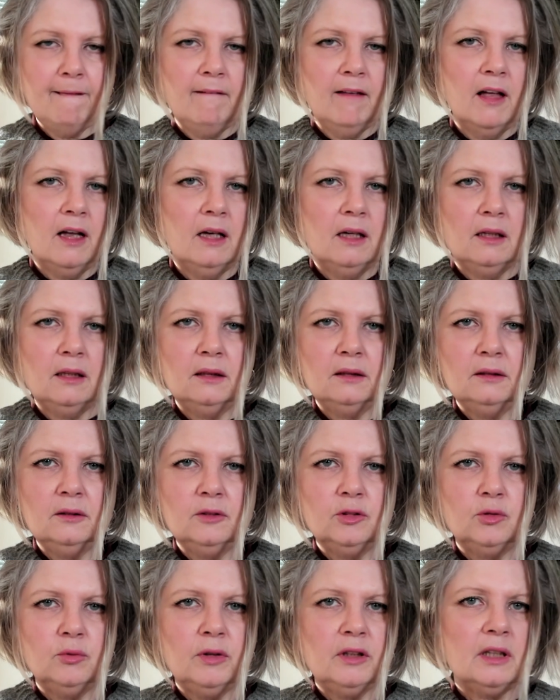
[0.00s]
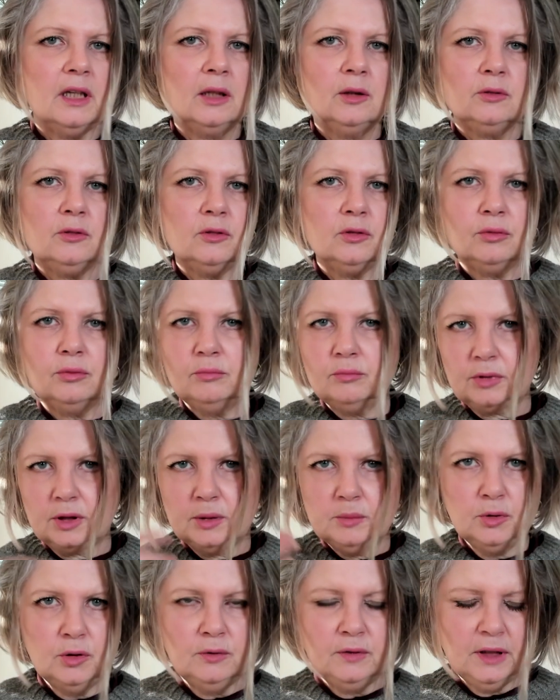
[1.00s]
and without
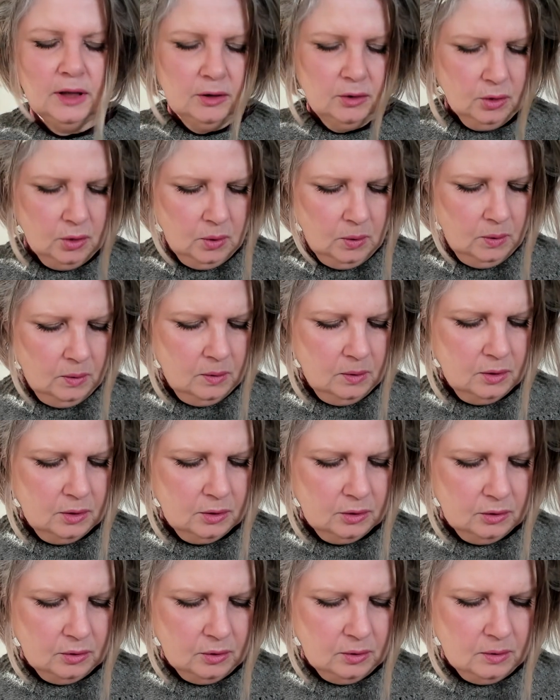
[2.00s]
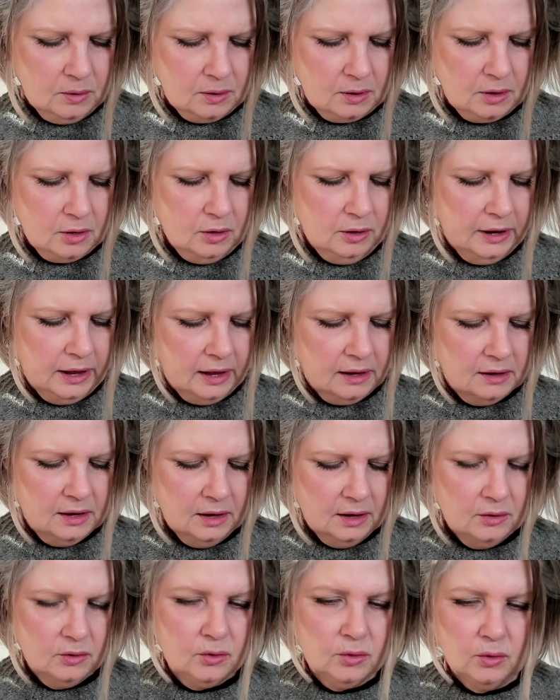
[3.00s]
removing the cord or
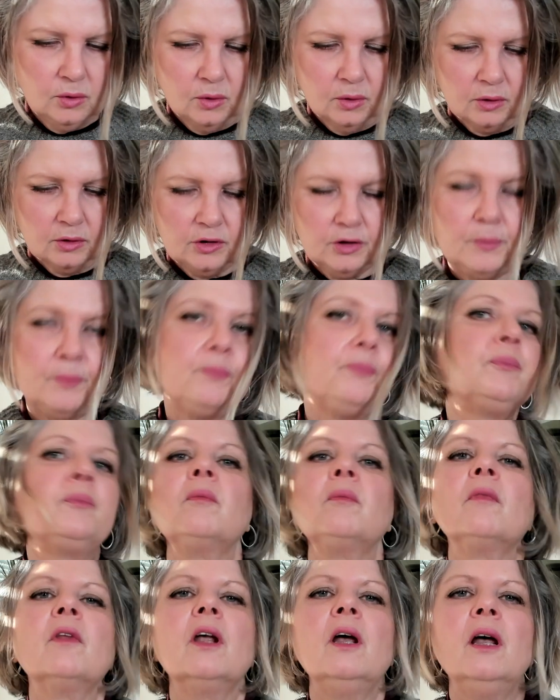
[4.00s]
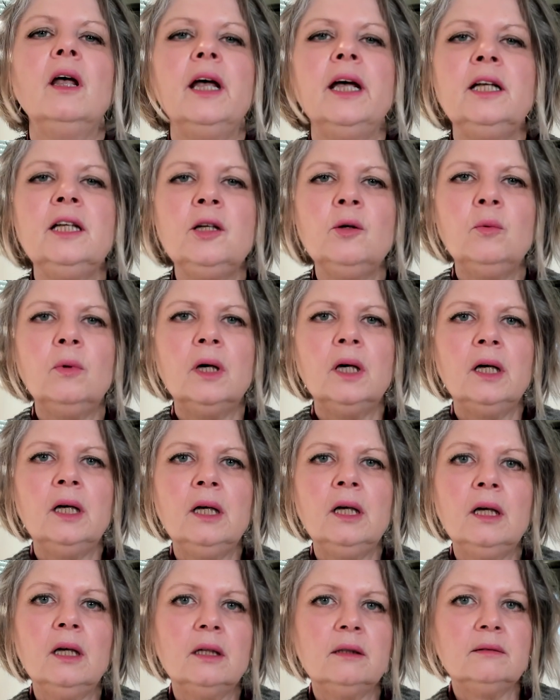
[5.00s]
connecting 2 cords.
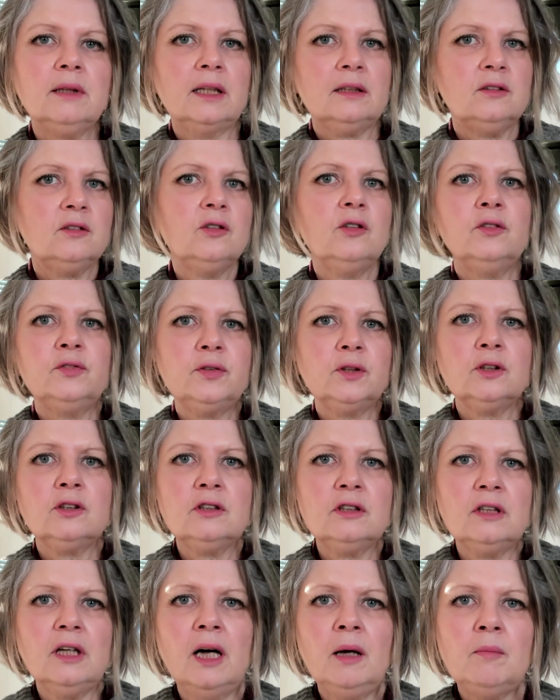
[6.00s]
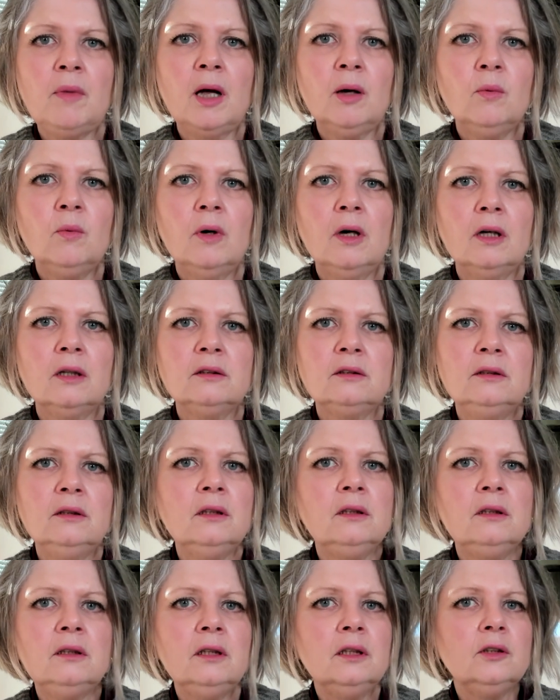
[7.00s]
Anyway, that's the first time I was
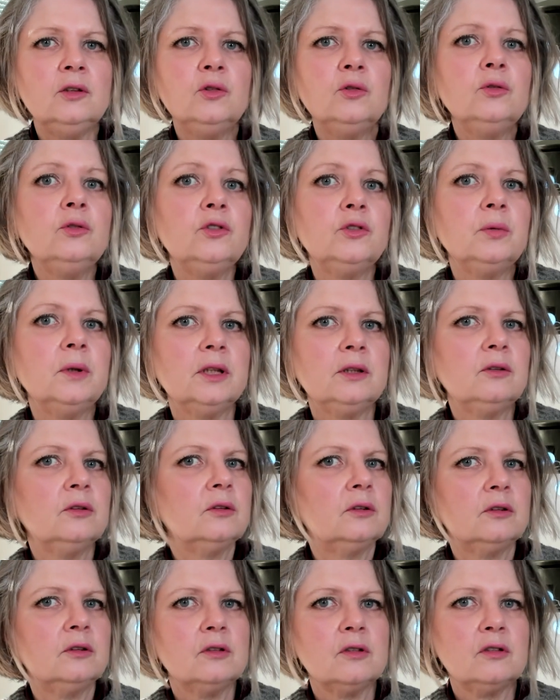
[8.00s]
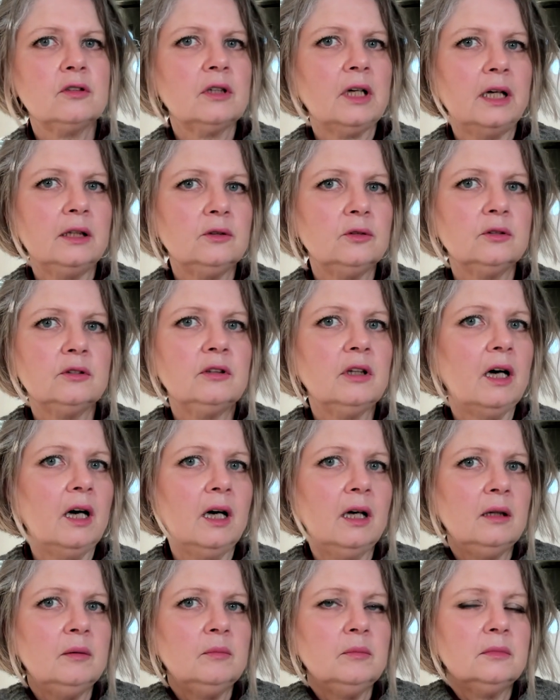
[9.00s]
knitting 2 sweaters at a
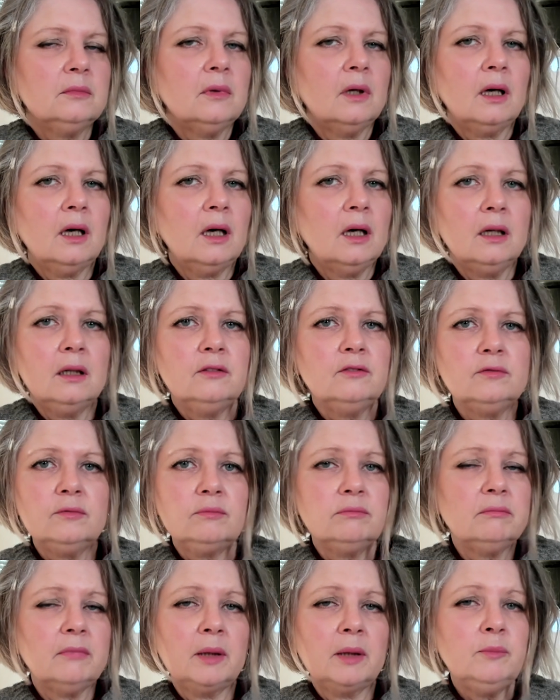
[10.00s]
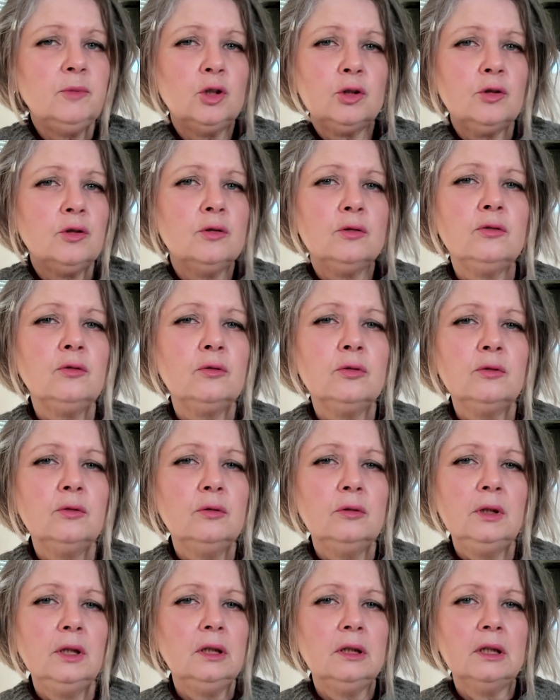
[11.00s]
time. I'm not used to
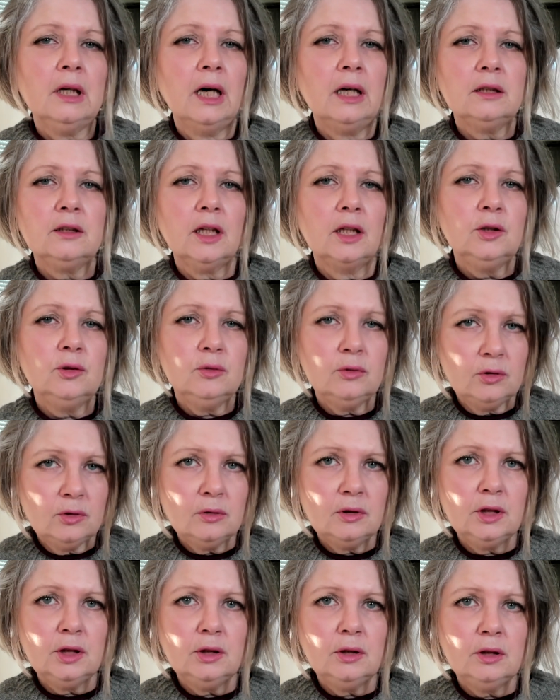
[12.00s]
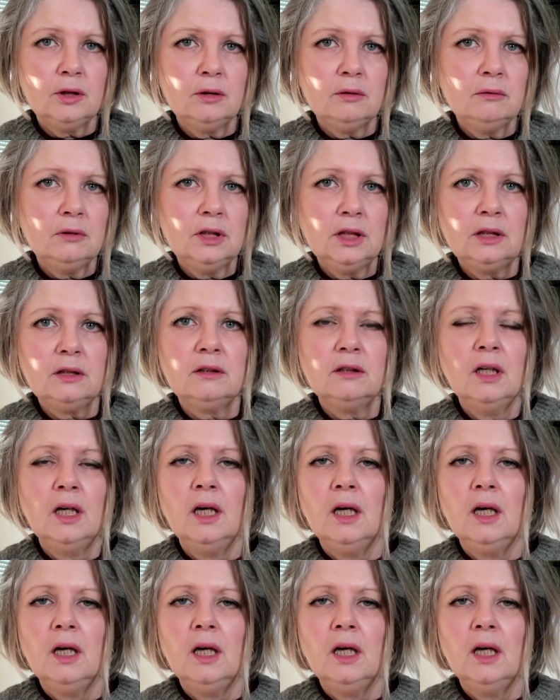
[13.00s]
doing that. I usually knit